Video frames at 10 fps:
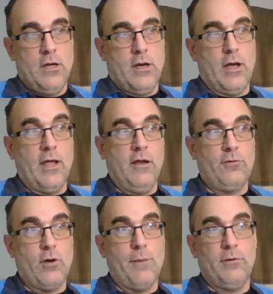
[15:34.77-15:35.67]
And if
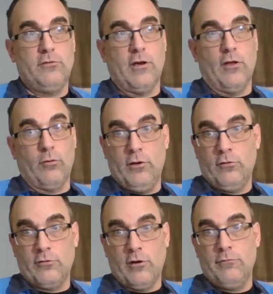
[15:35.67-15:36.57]
you happen to see either in
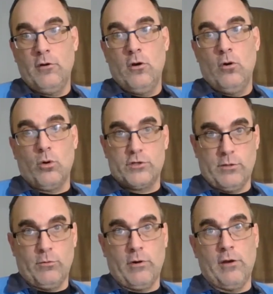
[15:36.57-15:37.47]
yourself or
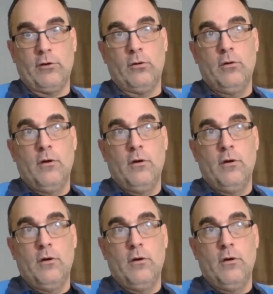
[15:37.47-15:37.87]
someone around you